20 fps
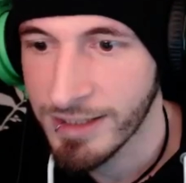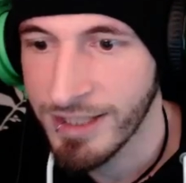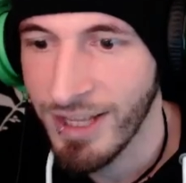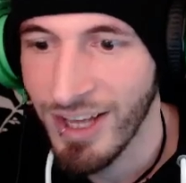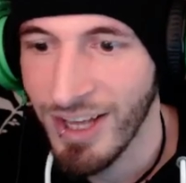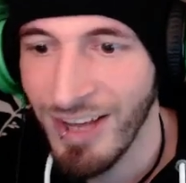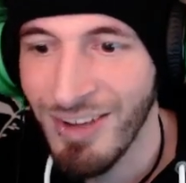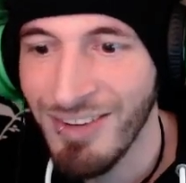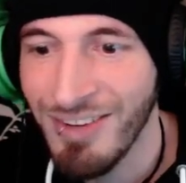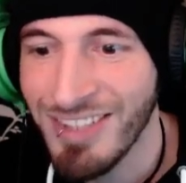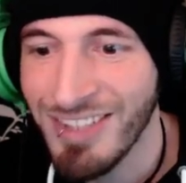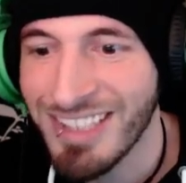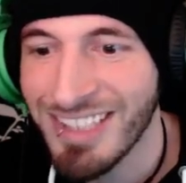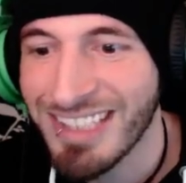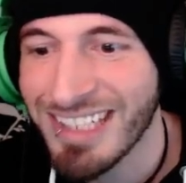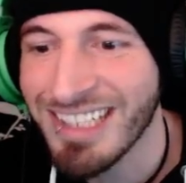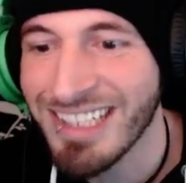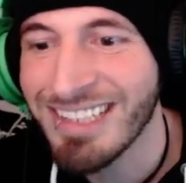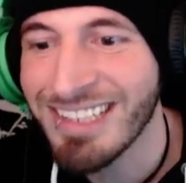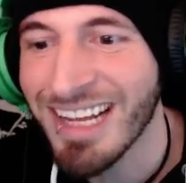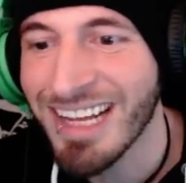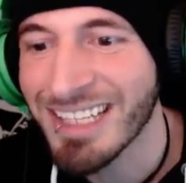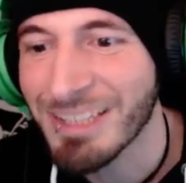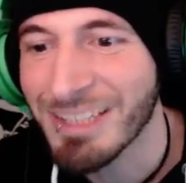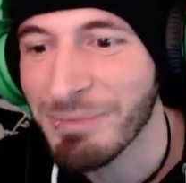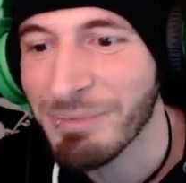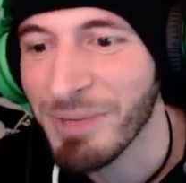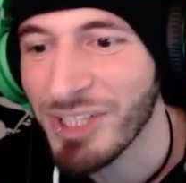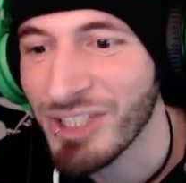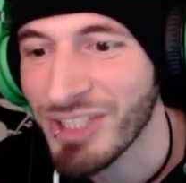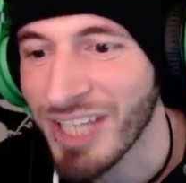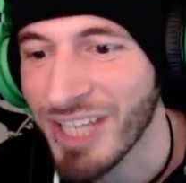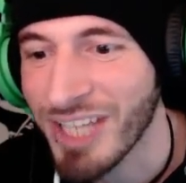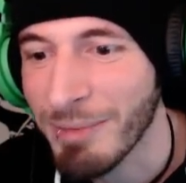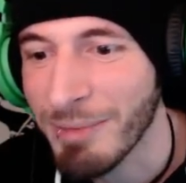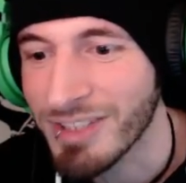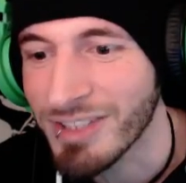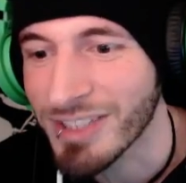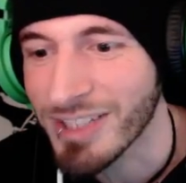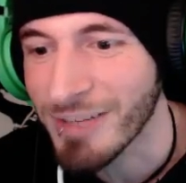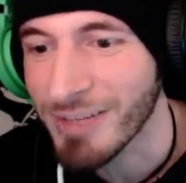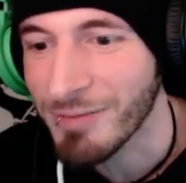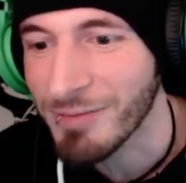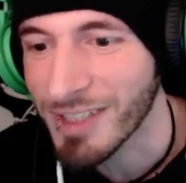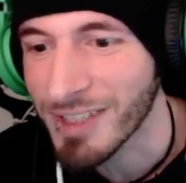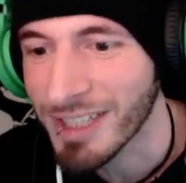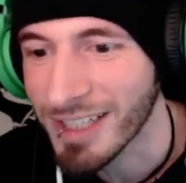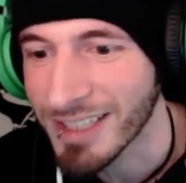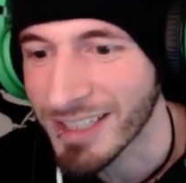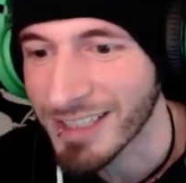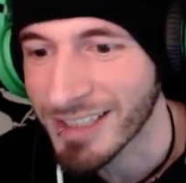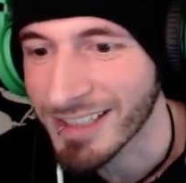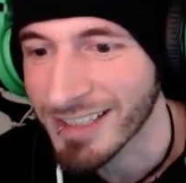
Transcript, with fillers: I'm just gonna take as much damage as I feel like.